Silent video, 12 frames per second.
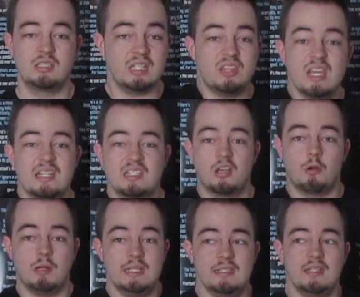Do you think it's a
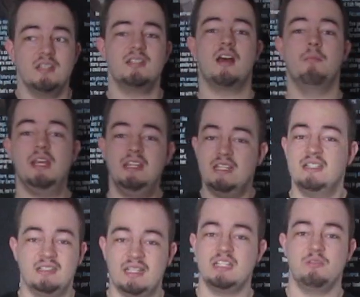coincidence that I make
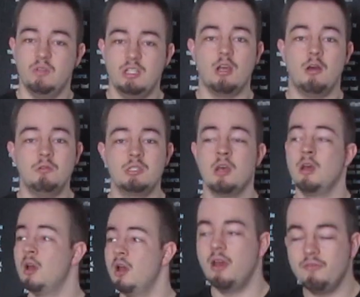these list videos?
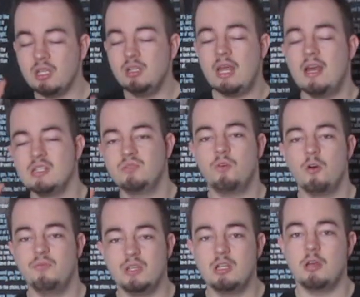Of the last
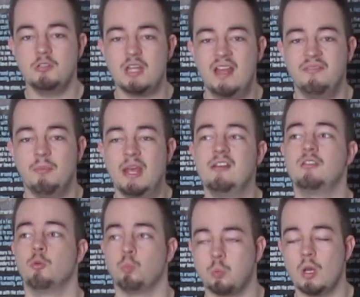4 videos I've made
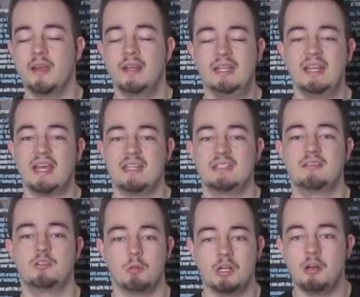that weren't lists,
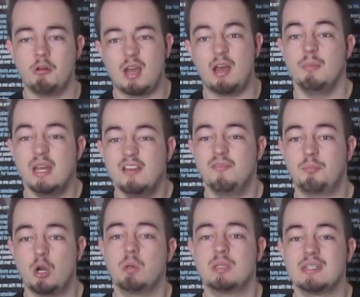do you want to know how many have
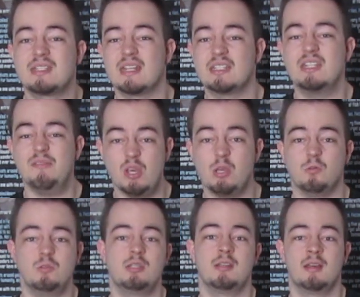broken 60
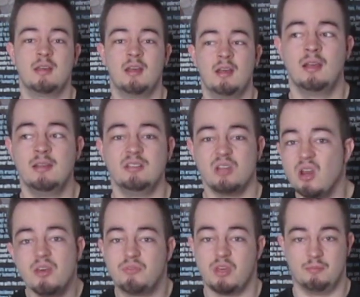views?
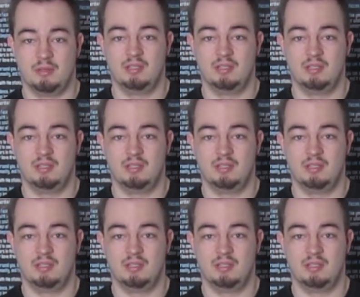None of them.